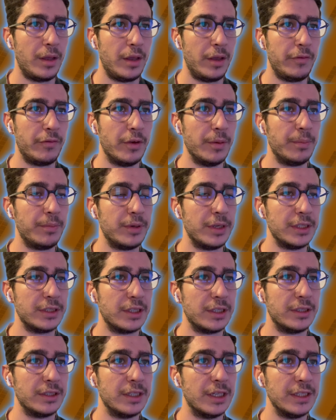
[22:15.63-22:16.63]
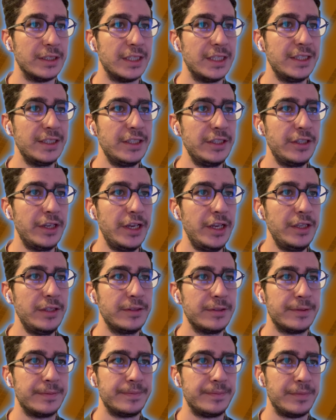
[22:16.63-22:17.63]
if I press on the
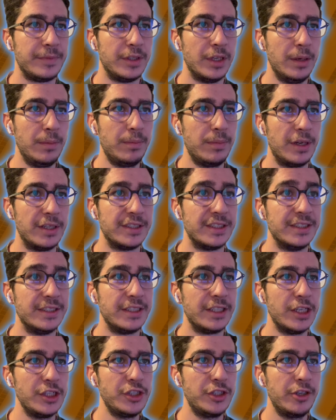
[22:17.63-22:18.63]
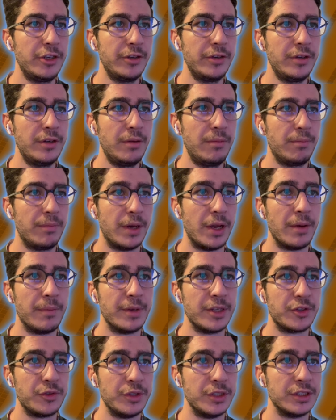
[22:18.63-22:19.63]
authenticate, yep, authentication error,
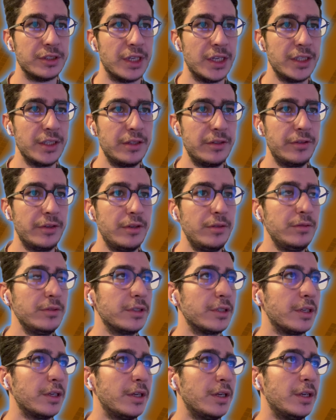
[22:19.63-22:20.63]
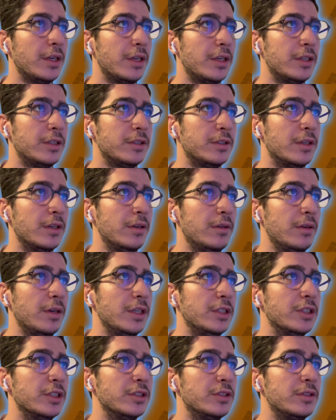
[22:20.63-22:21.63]
biometric is not enrolled. So
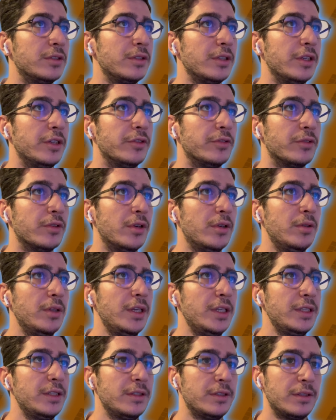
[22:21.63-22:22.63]
I just enroll it.